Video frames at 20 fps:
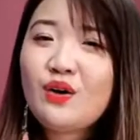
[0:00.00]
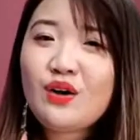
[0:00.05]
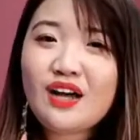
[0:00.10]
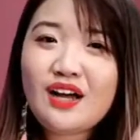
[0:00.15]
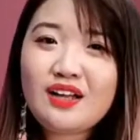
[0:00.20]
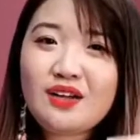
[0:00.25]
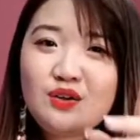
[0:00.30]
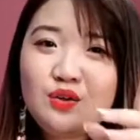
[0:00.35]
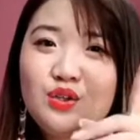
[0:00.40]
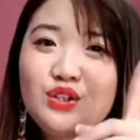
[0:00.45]
a
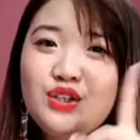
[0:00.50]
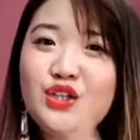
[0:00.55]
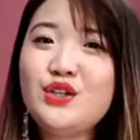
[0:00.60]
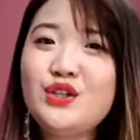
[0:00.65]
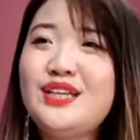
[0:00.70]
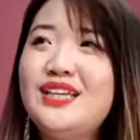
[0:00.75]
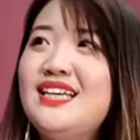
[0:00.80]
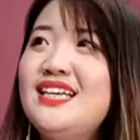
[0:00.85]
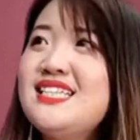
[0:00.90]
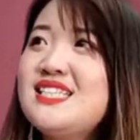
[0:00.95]
uh, good deal
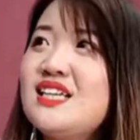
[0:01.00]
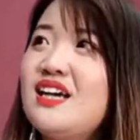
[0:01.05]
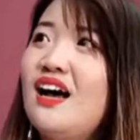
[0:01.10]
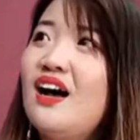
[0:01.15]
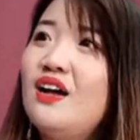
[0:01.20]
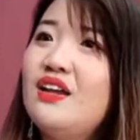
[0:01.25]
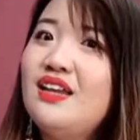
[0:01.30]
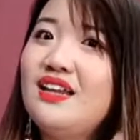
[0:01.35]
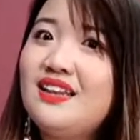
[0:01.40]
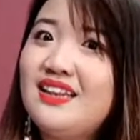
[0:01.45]
is
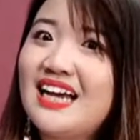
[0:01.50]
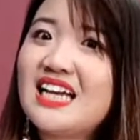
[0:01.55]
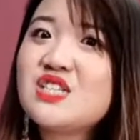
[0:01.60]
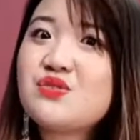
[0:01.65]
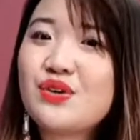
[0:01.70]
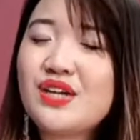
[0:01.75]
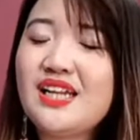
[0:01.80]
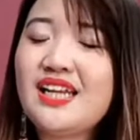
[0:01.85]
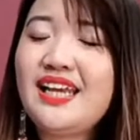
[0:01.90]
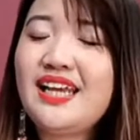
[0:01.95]
uh, it
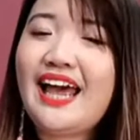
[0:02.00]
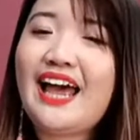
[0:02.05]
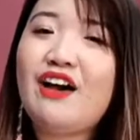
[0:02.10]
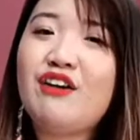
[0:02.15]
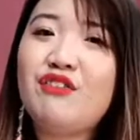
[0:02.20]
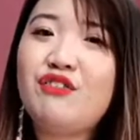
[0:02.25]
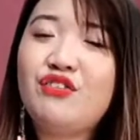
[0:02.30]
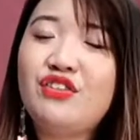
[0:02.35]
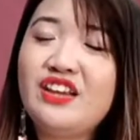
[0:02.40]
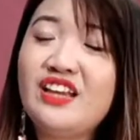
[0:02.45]
does really
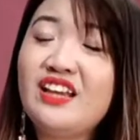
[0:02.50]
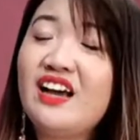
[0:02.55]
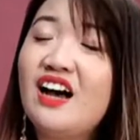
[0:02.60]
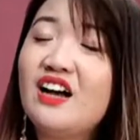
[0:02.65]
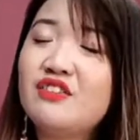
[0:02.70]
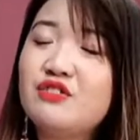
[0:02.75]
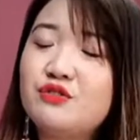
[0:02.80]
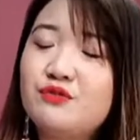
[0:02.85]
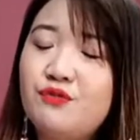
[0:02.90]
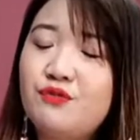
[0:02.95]
have the
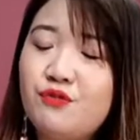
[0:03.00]
uh,